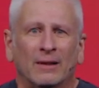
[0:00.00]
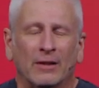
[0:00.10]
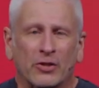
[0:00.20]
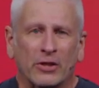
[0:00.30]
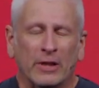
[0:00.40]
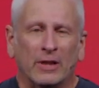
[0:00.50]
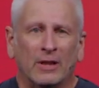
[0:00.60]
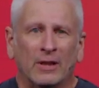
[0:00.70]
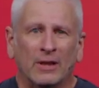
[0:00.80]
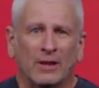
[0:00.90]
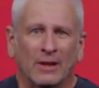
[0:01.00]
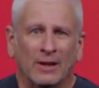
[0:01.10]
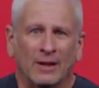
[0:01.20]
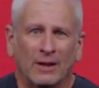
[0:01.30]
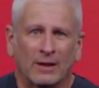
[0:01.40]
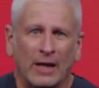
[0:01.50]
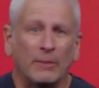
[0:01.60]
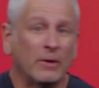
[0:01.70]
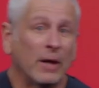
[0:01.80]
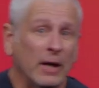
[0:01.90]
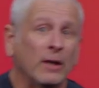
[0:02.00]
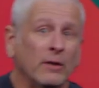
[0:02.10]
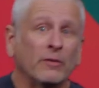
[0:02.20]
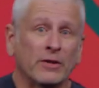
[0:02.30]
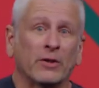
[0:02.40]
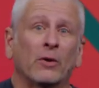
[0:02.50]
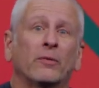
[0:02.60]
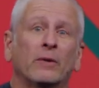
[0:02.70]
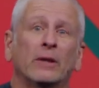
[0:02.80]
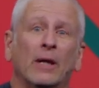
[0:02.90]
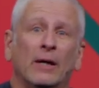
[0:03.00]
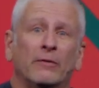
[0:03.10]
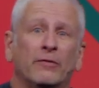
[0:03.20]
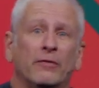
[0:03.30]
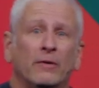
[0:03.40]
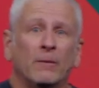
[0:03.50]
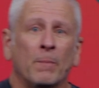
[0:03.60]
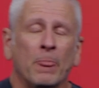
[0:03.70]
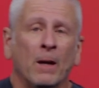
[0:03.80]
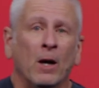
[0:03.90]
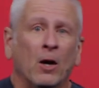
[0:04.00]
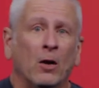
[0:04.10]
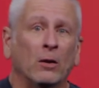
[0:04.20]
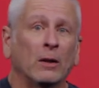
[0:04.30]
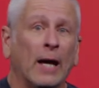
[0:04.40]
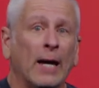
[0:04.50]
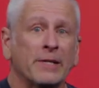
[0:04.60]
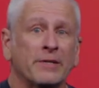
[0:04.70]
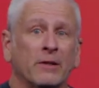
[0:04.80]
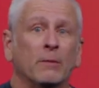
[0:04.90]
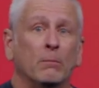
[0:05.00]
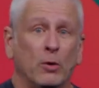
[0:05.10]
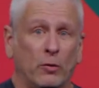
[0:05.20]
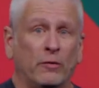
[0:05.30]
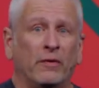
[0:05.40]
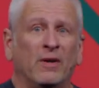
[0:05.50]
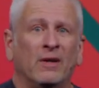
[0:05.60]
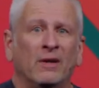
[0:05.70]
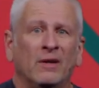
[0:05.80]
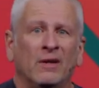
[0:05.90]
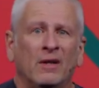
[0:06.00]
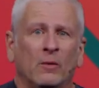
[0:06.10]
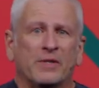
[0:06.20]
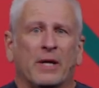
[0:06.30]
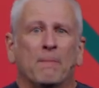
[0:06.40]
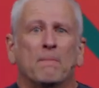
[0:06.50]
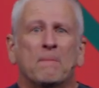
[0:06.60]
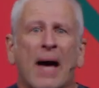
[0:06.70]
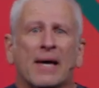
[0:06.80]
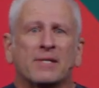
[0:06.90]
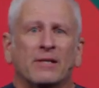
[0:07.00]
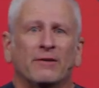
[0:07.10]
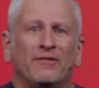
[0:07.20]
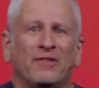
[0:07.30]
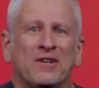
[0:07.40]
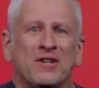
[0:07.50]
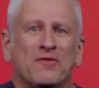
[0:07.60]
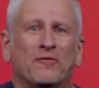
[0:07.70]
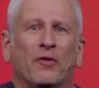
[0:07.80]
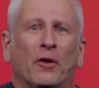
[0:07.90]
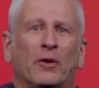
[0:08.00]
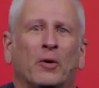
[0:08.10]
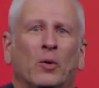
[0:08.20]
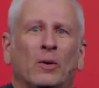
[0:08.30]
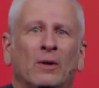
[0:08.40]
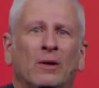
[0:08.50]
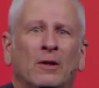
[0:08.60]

that she came to the end of this earthly life, her last move was a massive vertical